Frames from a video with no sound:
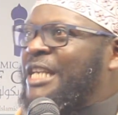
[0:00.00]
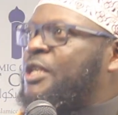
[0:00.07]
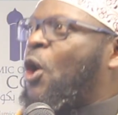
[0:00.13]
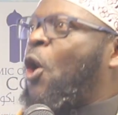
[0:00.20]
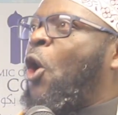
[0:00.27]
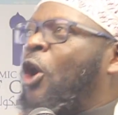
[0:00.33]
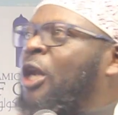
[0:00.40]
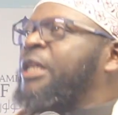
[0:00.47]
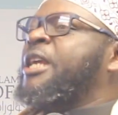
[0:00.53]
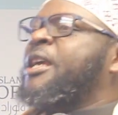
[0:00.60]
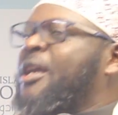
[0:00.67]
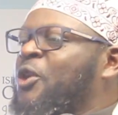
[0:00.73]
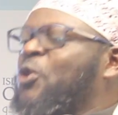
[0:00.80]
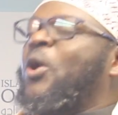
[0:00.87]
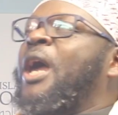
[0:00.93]
is
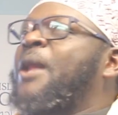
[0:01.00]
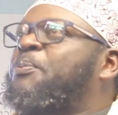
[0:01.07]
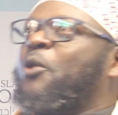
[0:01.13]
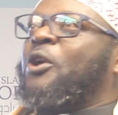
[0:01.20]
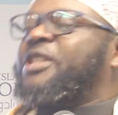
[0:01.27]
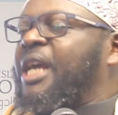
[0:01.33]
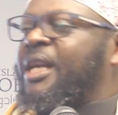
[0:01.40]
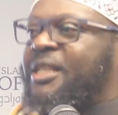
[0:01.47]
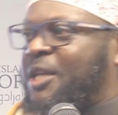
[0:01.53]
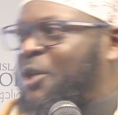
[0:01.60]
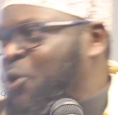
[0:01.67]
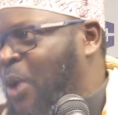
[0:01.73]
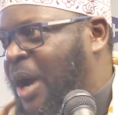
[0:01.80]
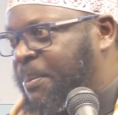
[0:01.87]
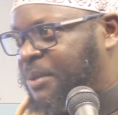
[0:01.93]
holding you and protecting
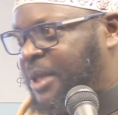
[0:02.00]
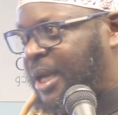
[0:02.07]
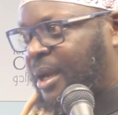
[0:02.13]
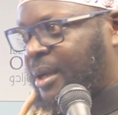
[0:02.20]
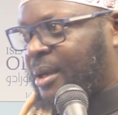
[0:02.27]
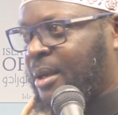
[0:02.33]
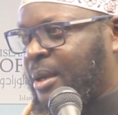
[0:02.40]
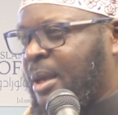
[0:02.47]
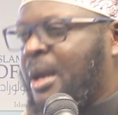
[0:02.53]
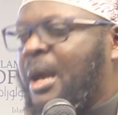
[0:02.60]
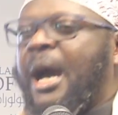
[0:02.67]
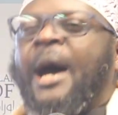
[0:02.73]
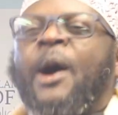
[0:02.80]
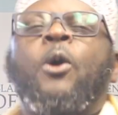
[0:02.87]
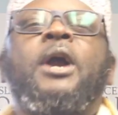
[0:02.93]
you up there?
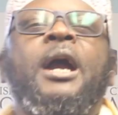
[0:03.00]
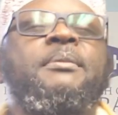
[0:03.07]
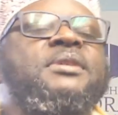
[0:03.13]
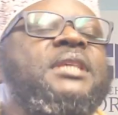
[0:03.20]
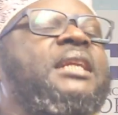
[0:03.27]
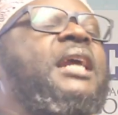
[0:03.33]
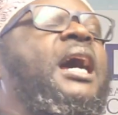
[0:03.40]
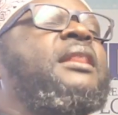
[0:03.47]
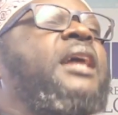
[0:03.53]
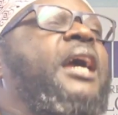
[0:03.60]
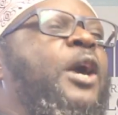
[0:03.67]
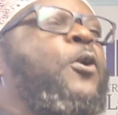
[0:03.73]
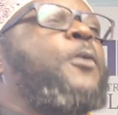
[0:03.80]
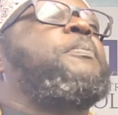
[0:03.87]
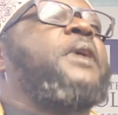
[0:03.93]
How comes that other
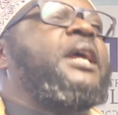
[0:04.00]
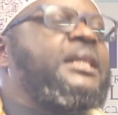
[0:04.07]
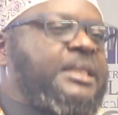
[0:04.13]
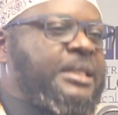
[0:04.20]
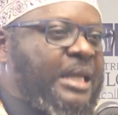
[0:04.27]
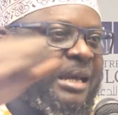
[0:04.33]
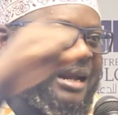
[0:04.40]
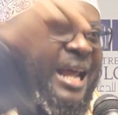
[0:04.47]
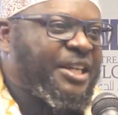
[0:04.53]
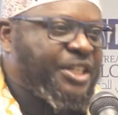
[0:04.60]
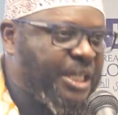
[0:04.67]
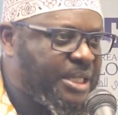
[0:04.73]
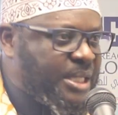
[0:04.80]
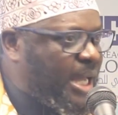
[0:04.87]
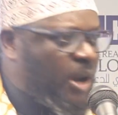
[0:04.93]
aeroplanes
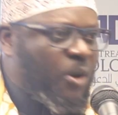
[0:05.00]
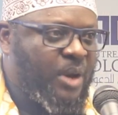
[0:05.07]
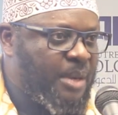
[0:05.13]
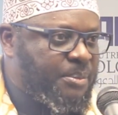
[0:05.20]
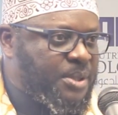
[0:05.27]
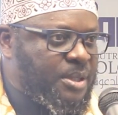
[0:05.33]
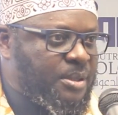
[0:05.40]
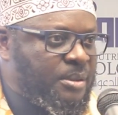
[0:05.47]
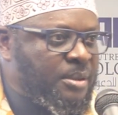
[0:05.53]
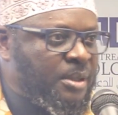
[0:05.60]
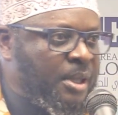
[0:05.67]
crashes? How comes?